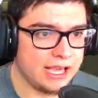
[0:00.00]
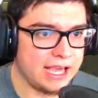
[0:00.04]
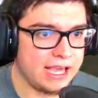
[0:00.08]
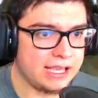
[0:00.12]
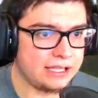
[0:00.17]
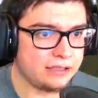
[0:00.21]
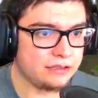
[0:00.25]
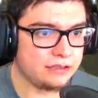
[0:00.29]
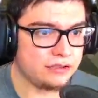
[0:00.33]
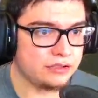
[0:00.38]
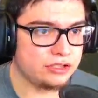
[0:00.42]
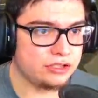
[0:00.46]

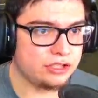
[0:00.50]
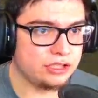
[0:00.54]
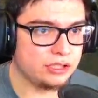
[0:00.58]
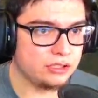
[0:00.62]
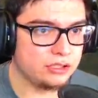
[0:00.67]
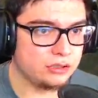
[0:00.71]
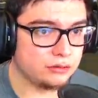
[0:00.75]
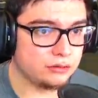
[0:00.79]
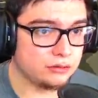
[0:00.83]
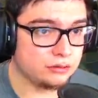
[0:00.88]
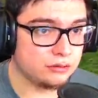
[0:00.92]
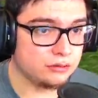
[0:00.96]
Hey,
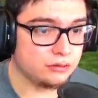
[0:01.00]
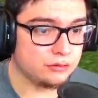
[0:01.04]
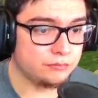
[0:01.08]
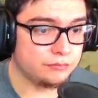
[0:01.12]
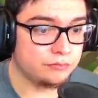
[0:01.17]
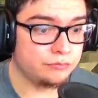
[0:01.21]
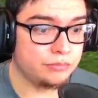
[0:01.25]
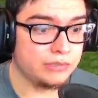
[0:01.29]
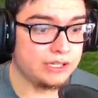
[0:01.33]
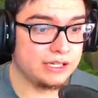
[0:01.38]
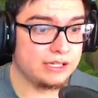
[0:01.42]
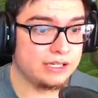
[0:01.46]
chill.
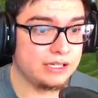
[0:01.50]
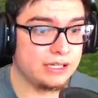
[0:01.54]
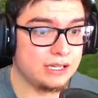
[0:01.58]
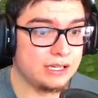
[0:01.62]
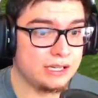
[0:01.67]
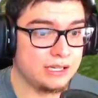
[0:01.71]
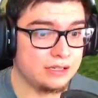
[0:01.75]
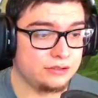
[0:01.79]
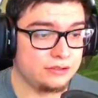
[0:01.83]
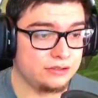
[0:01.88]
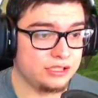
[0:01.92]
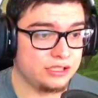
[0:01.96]

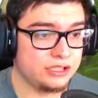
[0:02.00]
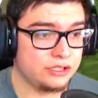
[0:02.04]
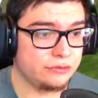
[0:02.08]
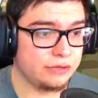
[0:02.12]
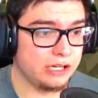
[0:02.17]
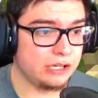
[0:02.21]
But, just